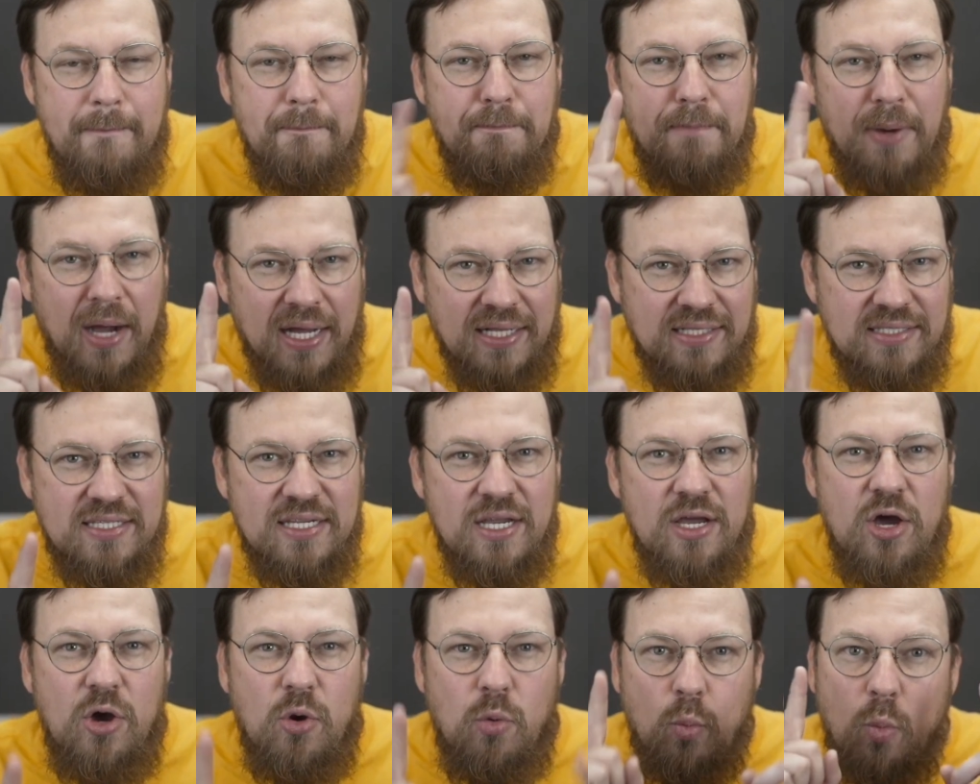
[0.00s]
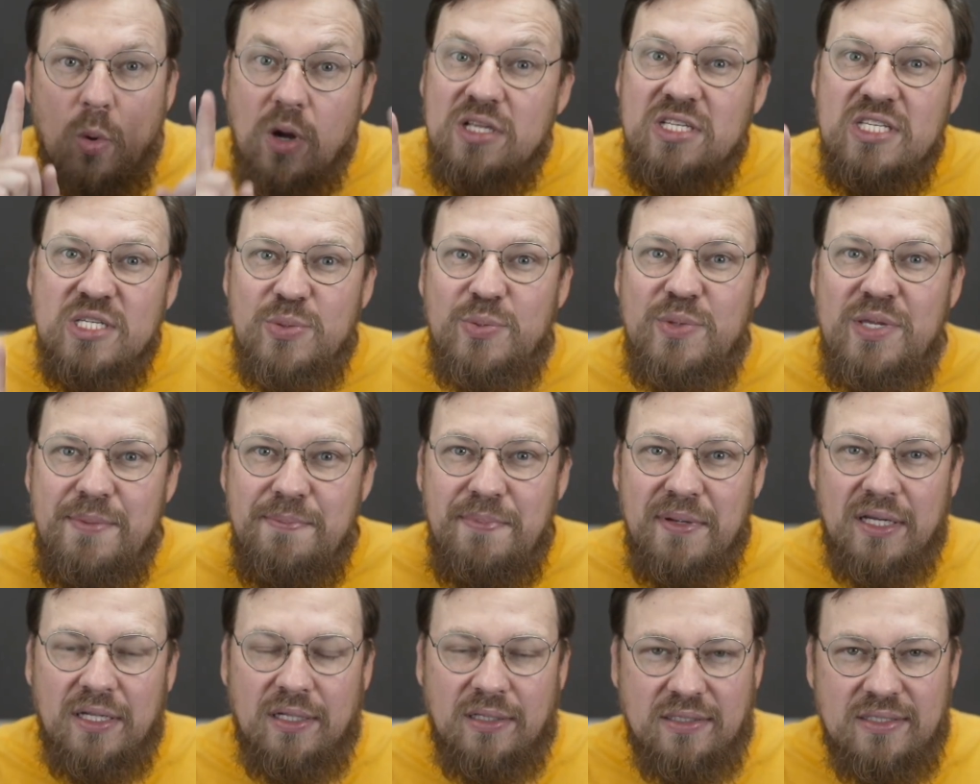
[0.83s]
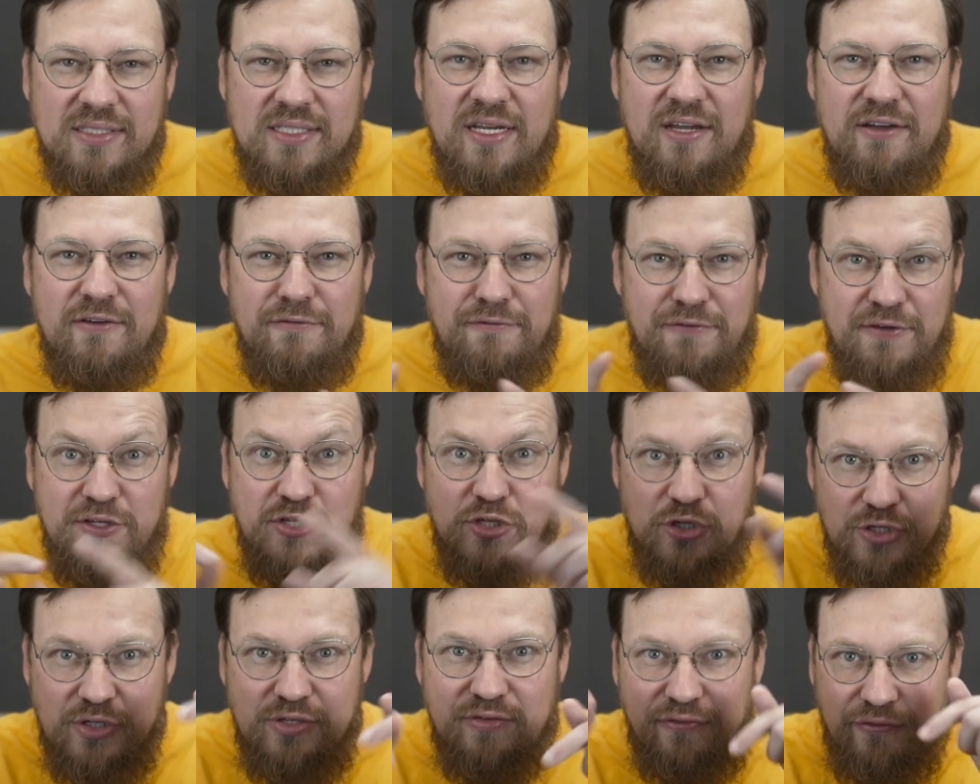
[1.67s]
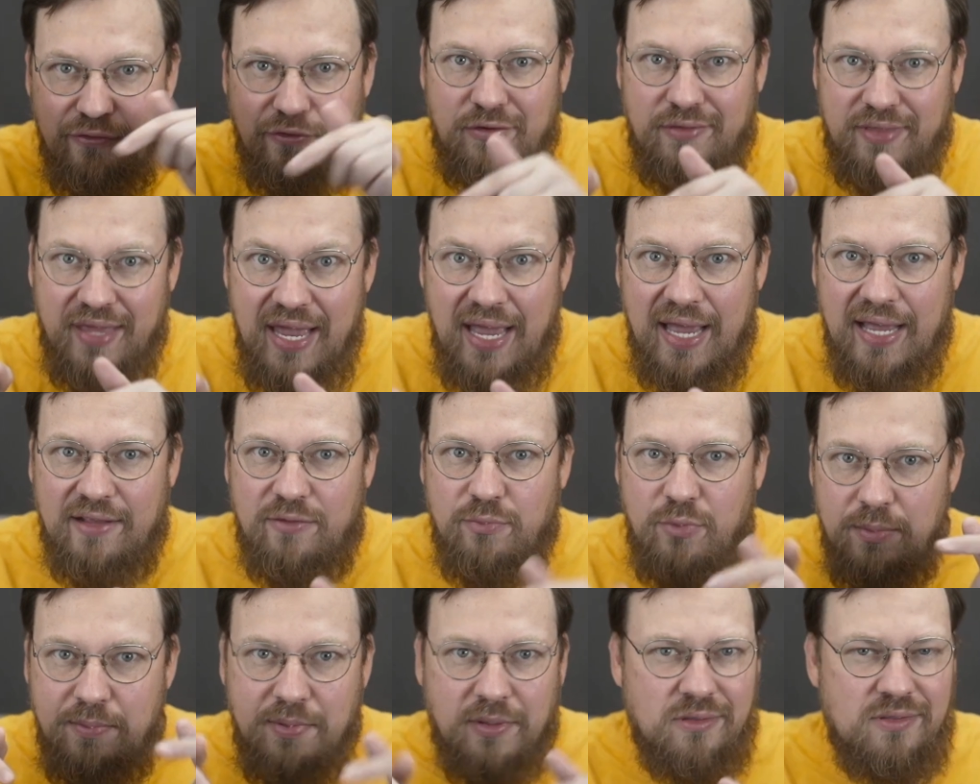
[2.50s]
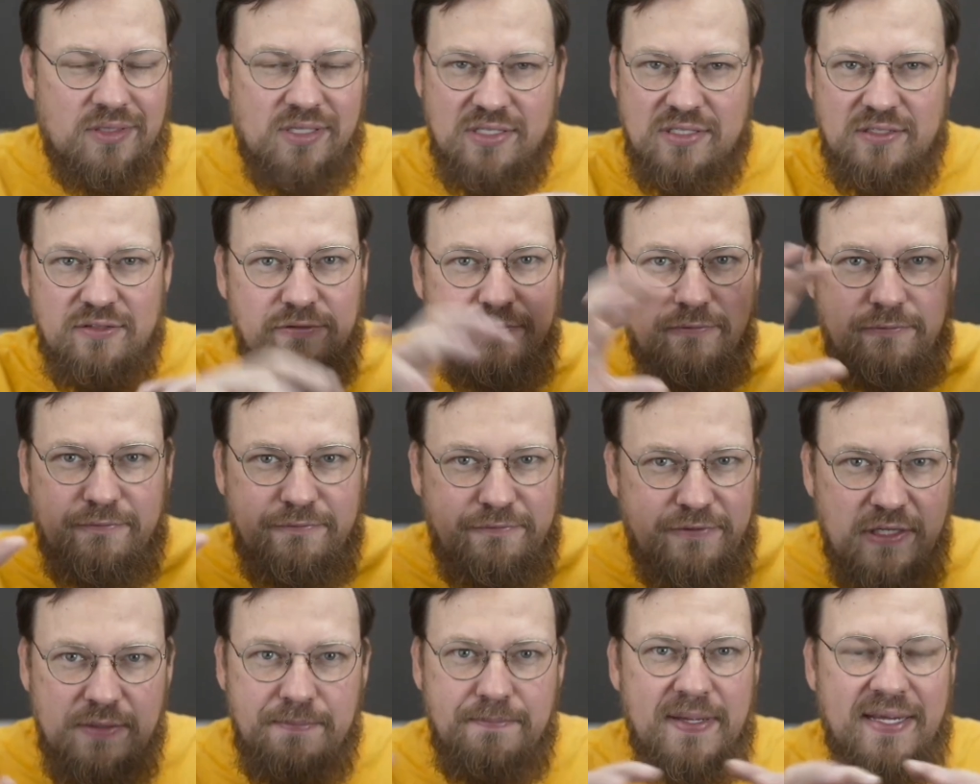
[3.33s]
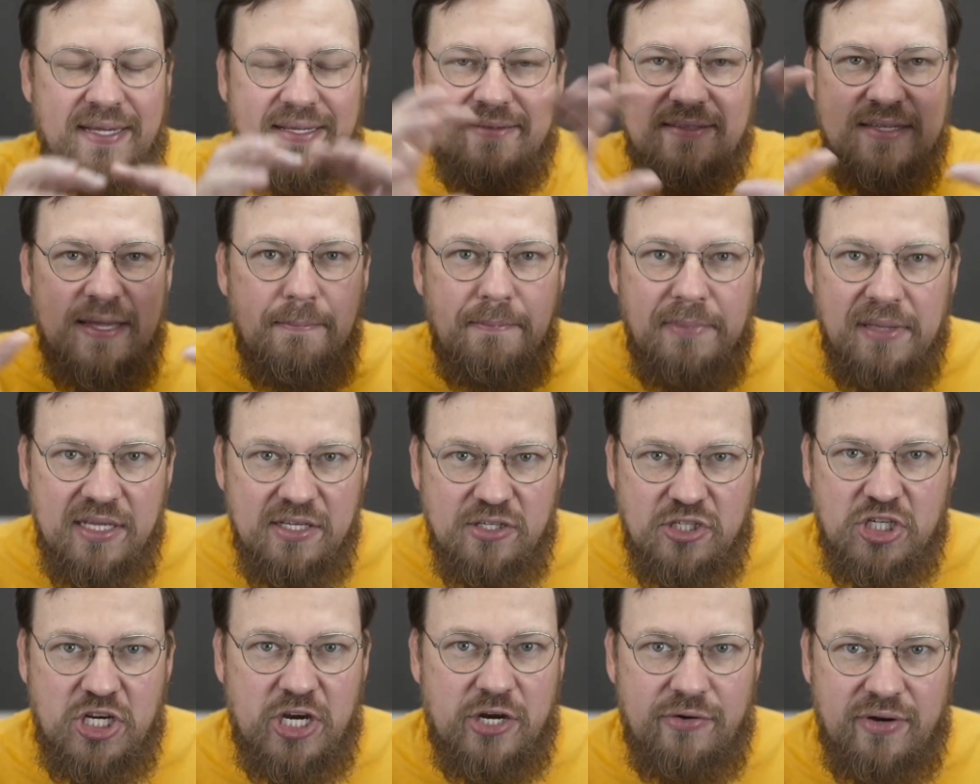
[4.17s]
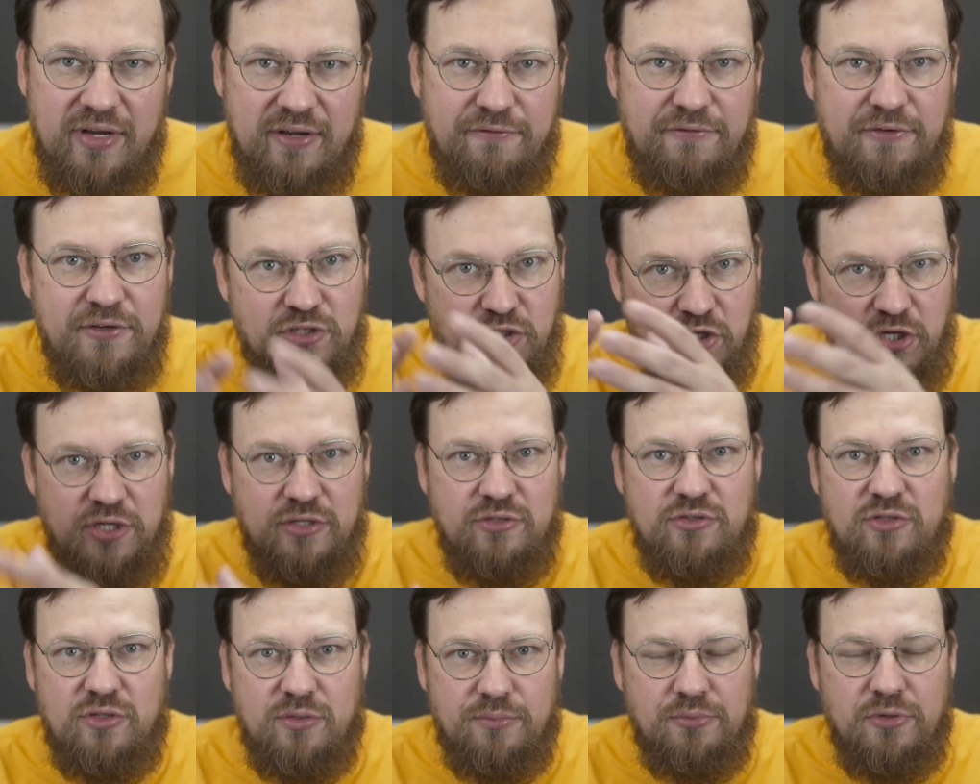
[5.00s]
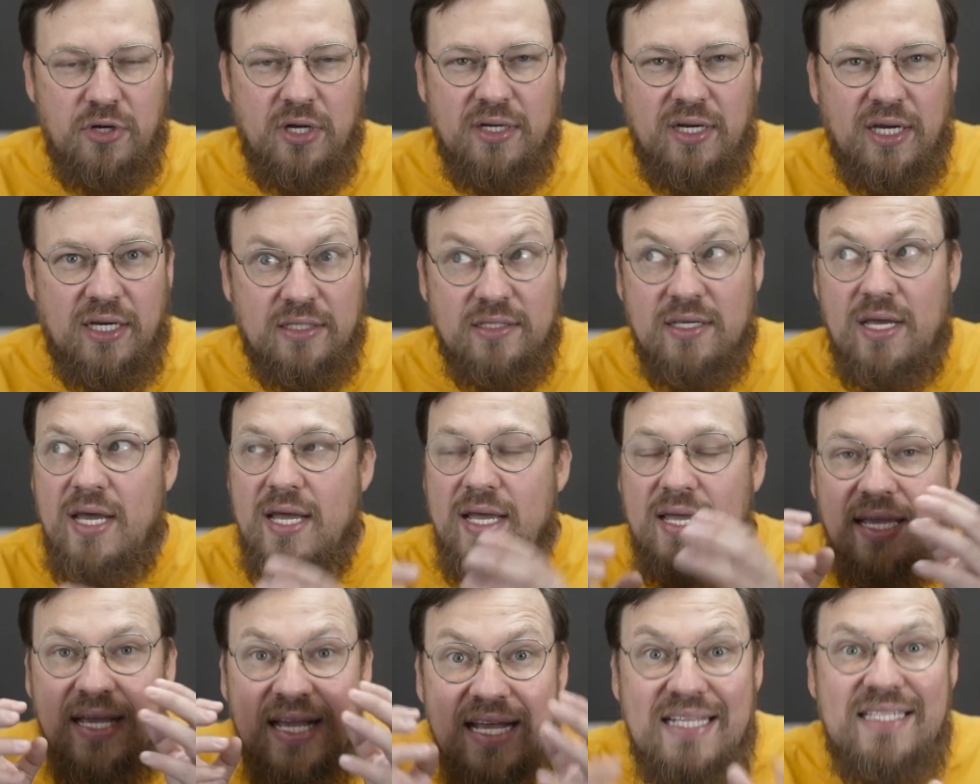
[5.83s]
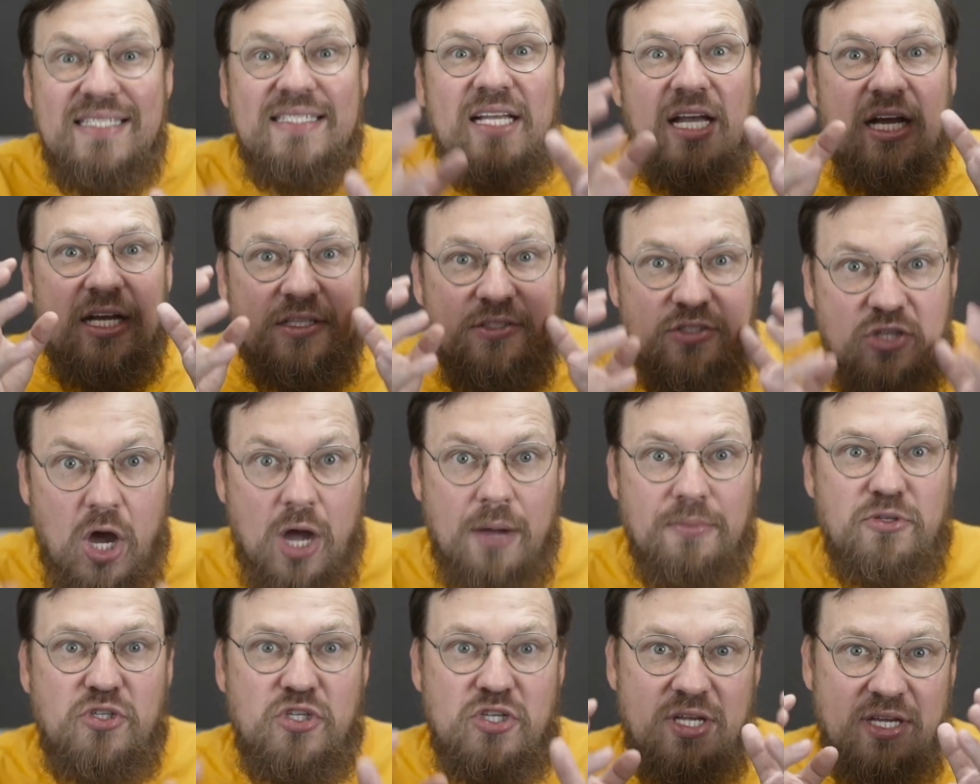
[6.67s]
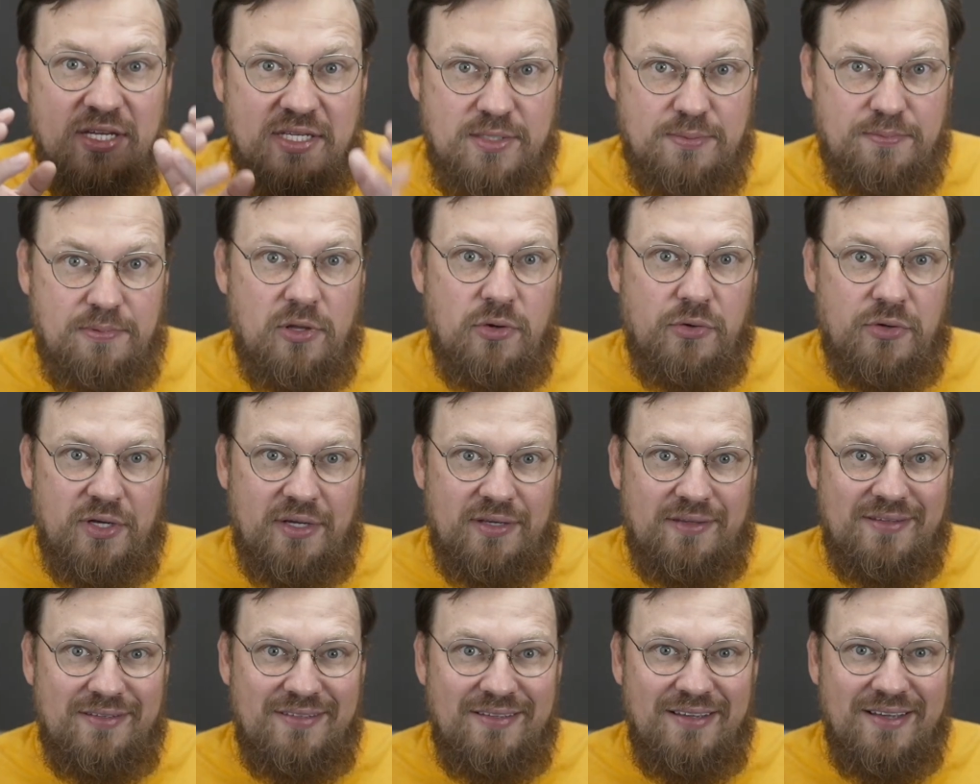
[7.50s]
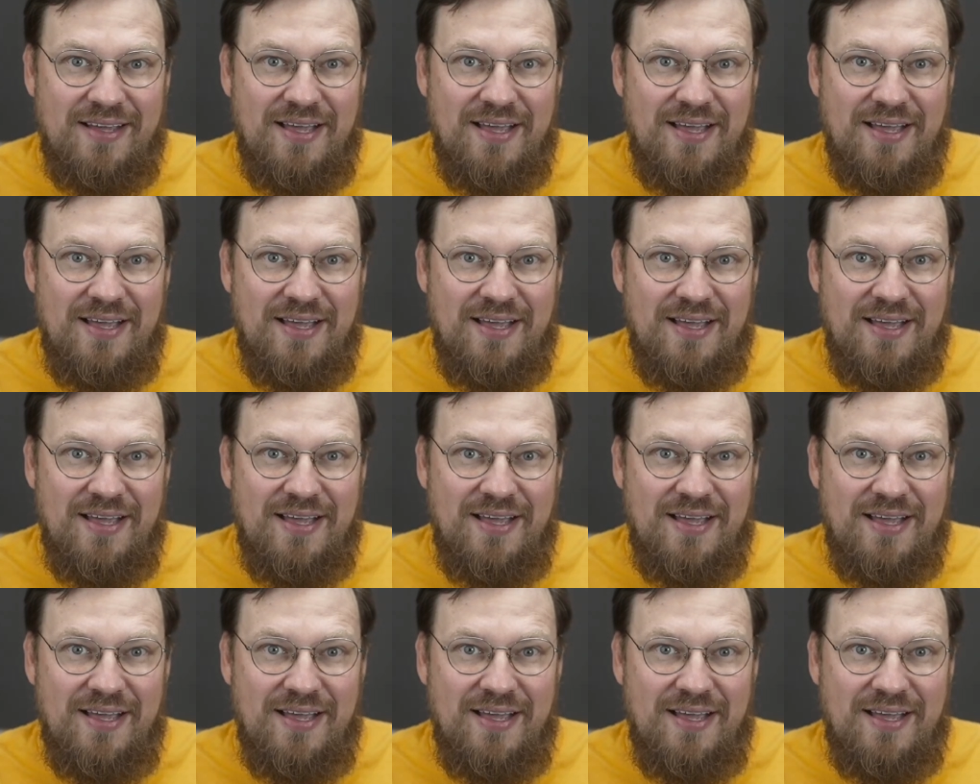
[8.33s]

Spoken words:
But once we built features for that, we built this feedback template sharing feature into the product, its adoption exploded.